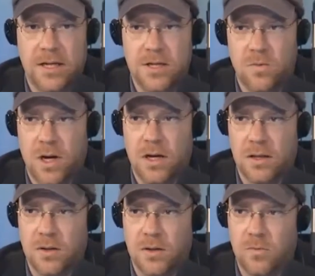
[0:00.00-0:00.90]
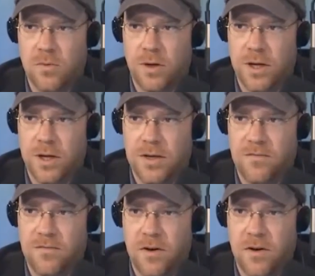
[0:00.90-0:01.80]
as well, and we will bring you
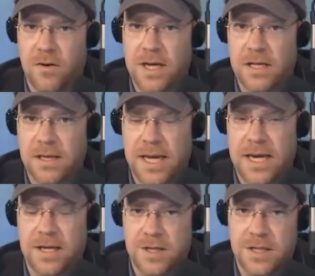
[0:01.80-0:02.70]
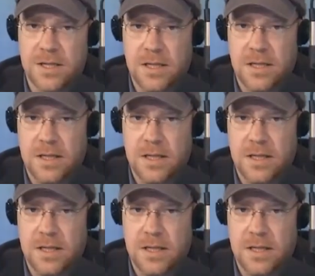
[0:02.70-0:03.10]
the very latest